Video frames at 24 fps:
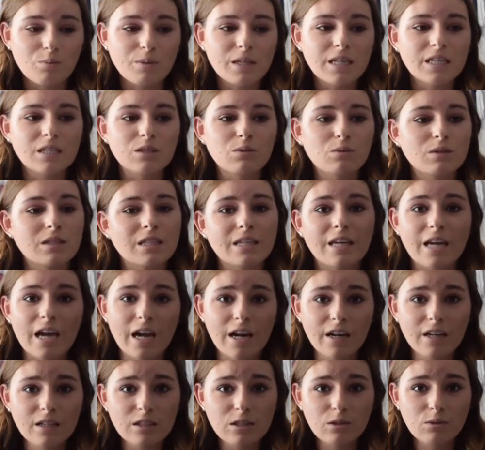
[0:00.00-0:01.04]
because with the
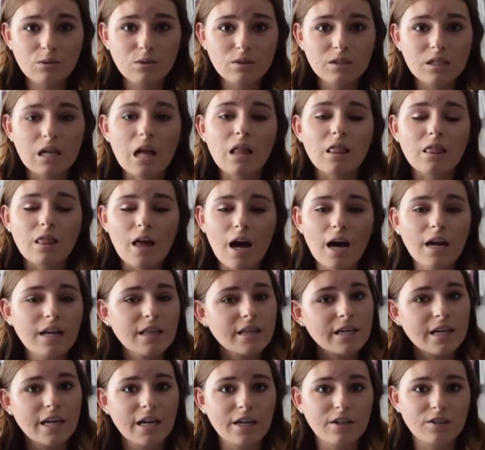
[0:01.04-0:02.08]
character roles, a lot of
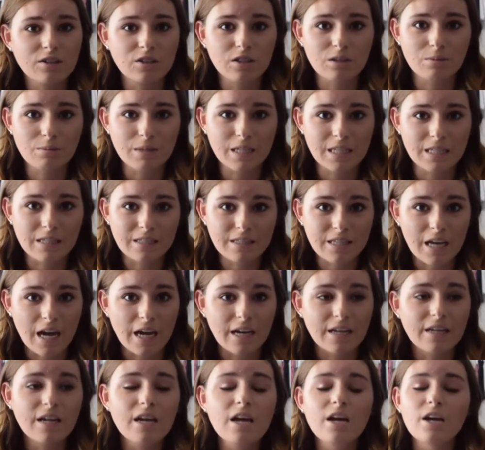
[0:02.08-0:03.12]
the characters meet
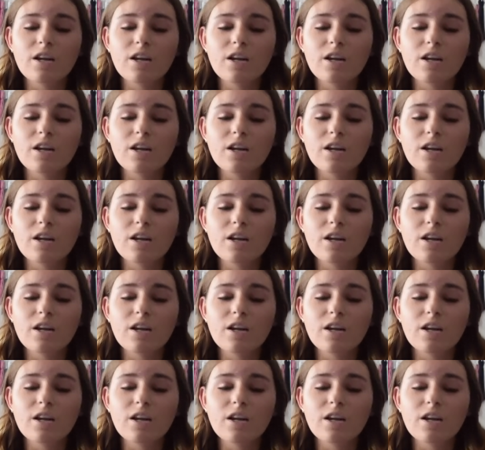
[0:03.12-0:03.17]
inside.